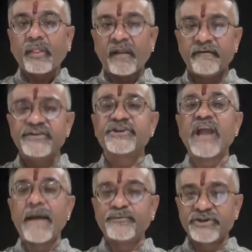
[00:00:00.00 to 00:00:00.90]
which
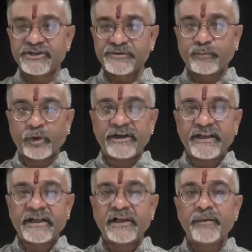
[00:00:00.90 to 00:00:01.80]
captures
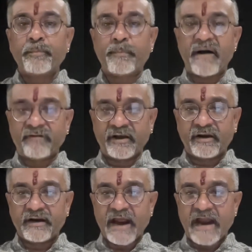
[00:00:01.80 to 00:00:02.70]
political
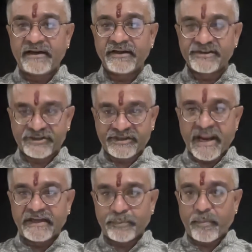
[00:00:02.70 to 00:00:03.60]
power and
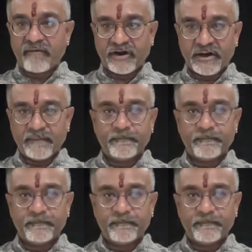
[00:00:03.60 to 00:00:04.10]
state power.